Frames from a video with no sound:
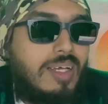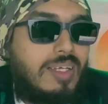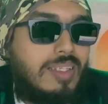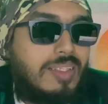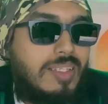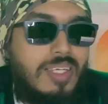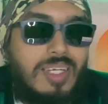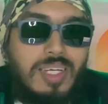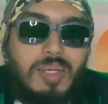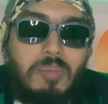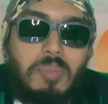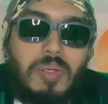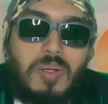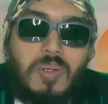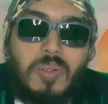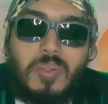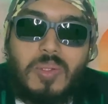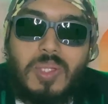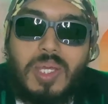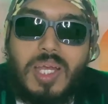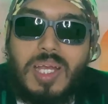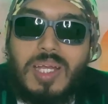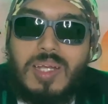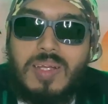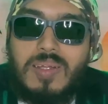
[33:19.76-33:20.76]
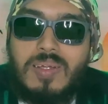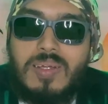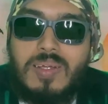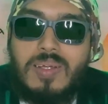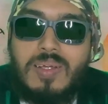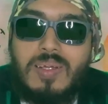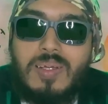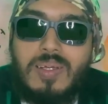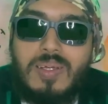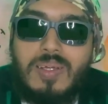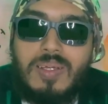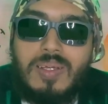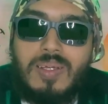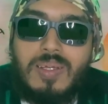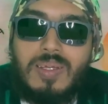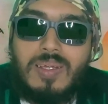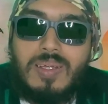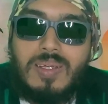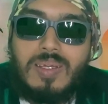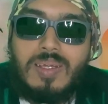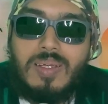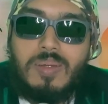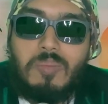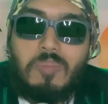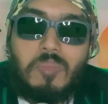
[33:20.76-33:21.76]
Think about that.
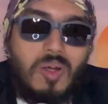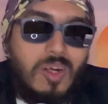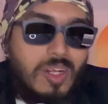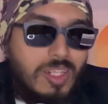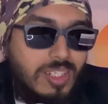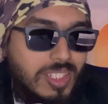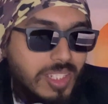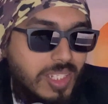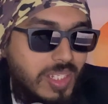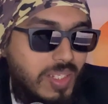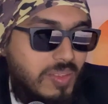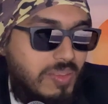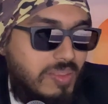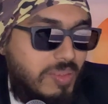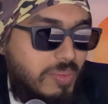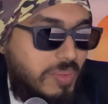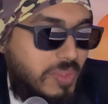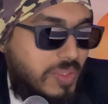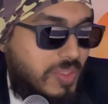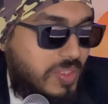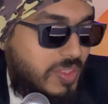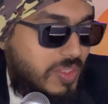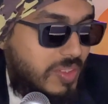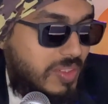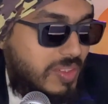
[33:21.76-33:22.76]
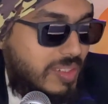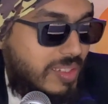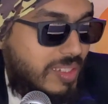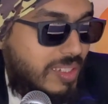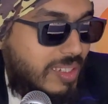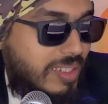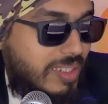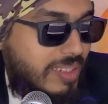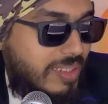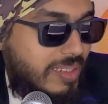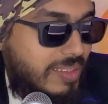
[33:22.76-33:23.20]
Maldives, insist,